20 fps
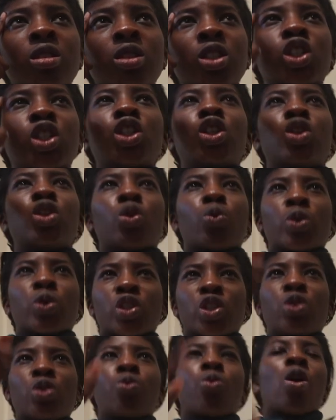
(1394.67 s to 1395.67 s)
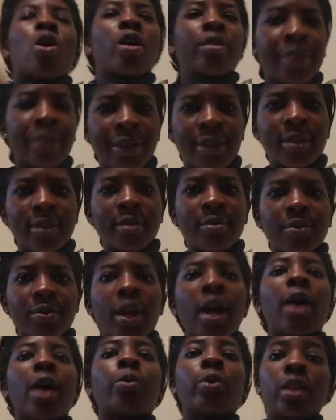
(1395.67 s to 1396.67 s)
She knows what she wants,
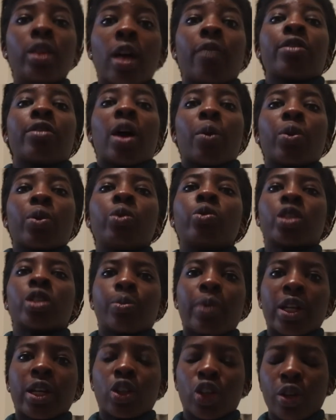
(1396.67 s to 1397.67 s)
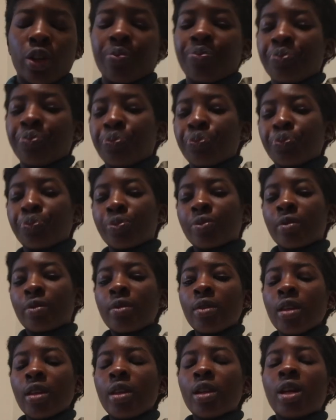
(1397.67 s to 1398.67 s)
and we love that. We respect her.
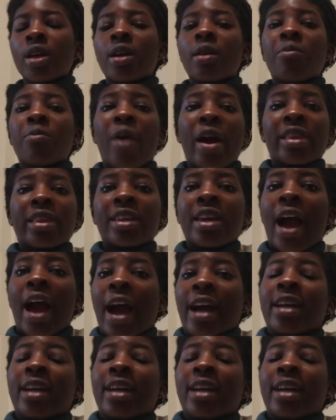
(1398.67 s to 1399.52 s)
Bradley,